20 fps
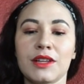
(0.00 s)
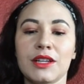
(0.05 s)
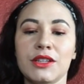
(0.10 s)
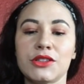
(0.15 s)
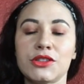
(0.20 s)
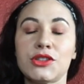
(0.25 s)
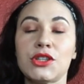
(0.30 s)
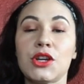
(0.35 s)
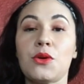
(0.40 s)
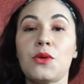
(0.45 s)

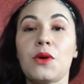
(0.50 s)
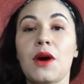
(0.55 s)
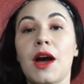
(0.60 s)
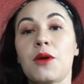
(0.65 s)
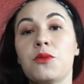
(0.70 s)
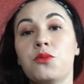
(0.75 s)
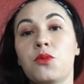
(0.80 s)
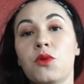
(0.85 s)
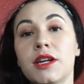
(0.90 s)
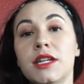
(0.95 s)
So I
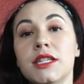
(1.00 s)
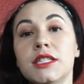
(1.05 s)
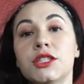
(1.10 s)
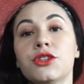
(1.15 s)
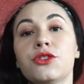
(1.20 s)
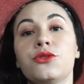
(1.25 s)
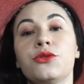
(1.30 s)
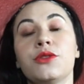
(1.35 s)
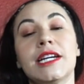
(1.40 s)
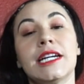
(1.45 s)
wanted to
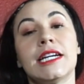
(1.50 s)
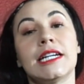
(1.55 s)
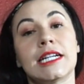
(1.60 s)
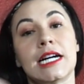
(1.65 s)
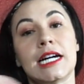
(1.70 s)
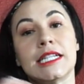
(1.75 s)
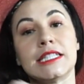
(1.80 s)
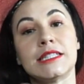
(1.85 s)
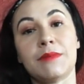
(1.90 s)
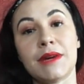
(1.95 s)
create a
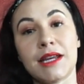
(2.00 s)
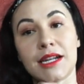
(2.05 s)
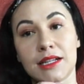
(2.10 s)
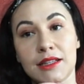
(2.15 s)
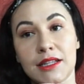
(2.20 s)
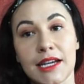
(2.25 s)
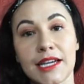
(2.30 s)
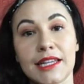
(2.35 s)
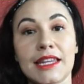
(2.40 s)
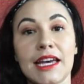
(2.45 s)
cosmetic
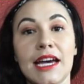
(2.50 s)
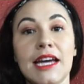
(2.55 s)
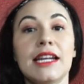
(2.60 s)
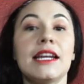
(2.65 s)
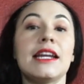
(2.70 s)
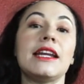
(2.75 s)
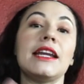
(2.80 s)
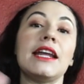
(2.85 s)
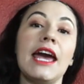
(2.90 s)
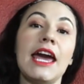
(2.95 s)
line that
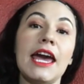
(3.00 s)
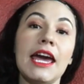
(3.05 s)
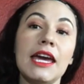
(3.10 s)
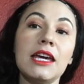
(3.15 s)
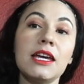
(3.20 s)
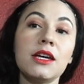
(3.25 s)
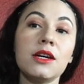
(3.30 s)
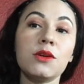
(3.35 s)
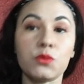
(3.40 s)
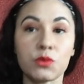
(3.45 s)

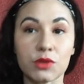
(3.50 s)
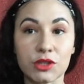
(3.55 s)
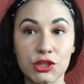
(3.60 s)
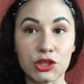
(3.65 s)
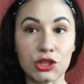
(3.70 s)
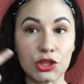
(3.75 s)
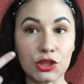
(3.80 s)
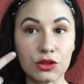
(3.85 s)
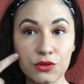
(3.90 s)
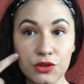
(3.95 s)
A, was
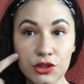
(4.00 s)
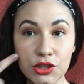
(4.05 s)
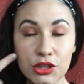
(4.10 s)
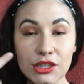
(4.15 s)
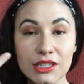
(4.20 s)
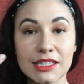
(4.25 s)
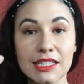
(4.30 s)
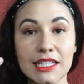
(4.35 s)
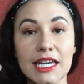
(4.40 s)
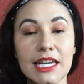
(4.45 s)
good for your
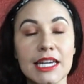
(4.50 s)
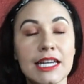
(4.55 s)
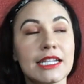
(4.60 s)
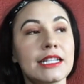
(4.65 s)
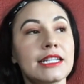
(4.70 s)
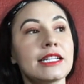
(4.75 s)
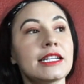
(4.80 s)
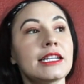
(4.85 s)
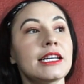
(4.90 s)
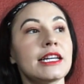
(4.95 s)

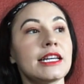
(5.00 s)
skin,